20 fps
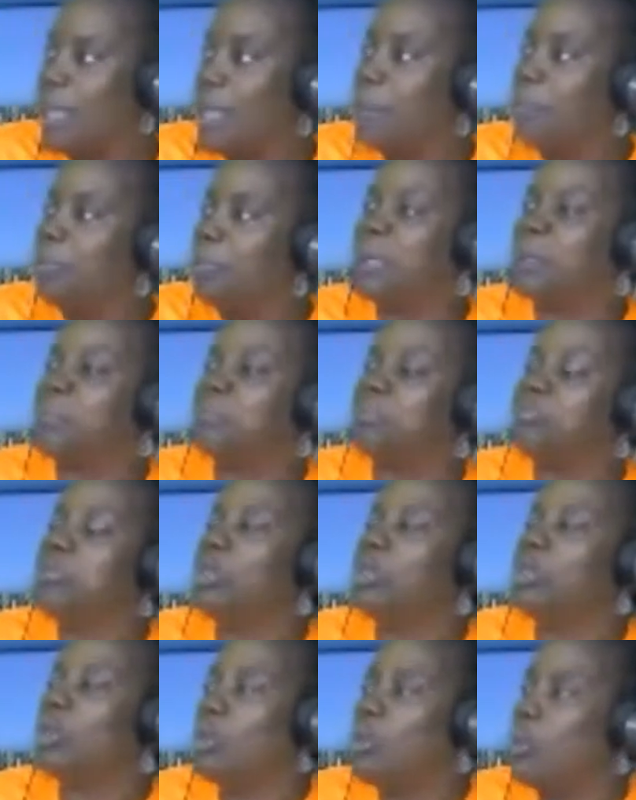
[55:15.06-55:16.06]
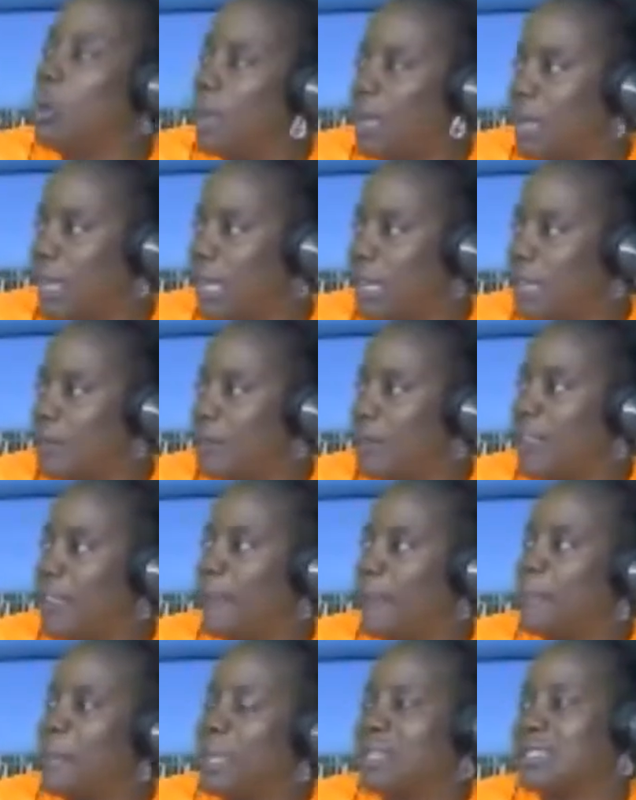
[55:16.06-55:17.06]
But you know why?
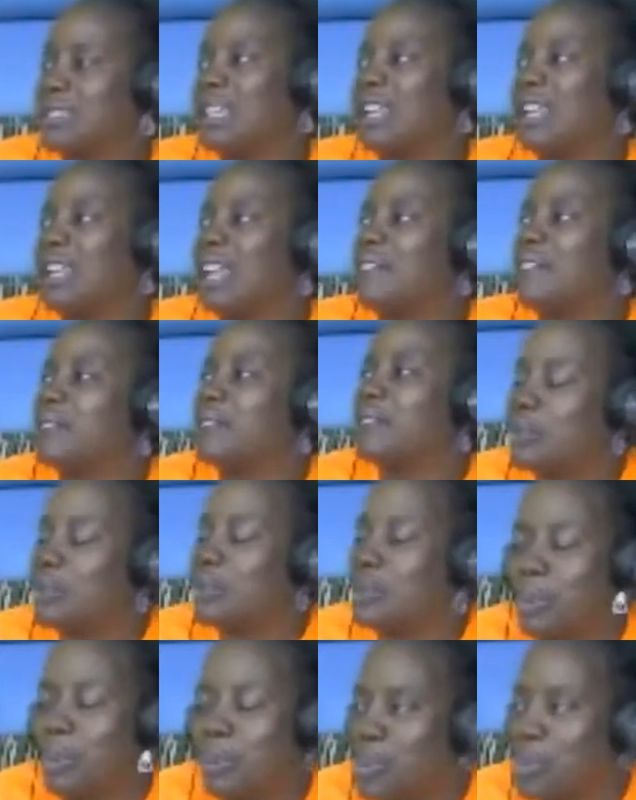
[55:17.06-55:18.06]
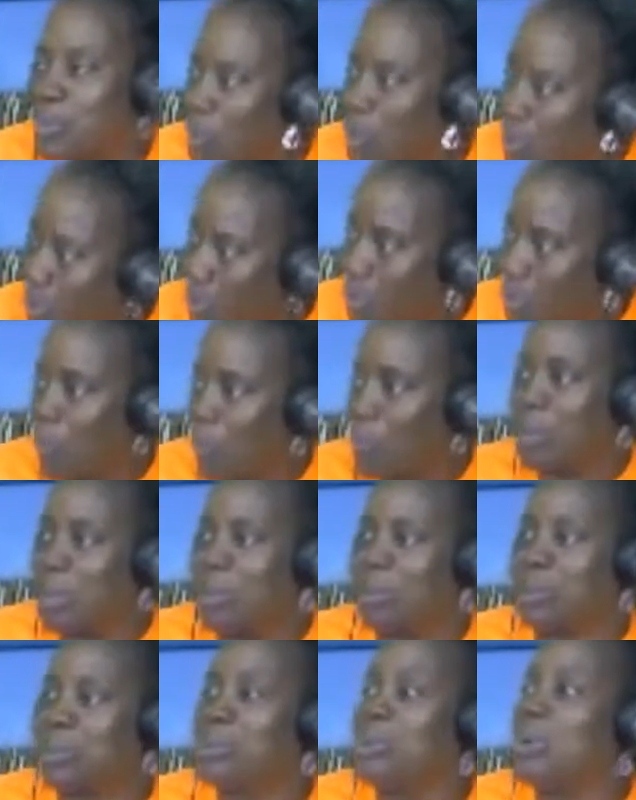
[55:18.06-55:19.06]
Because a lot of us don't know, and we
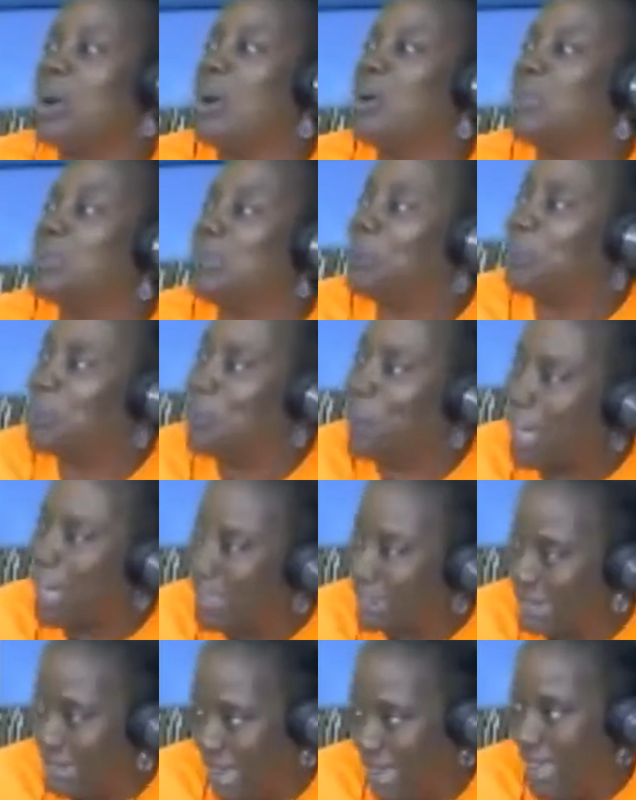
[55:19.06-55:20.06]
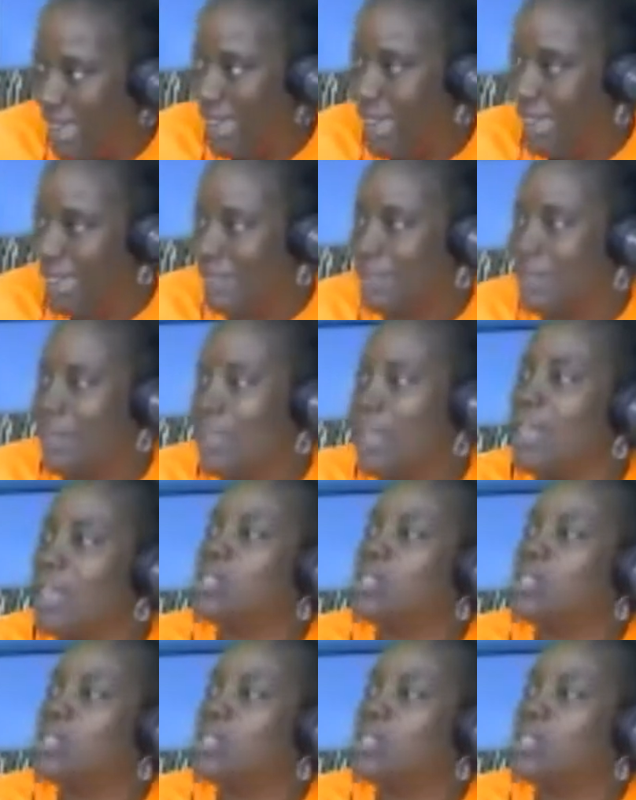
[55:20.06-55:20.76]
don't know how to recognize.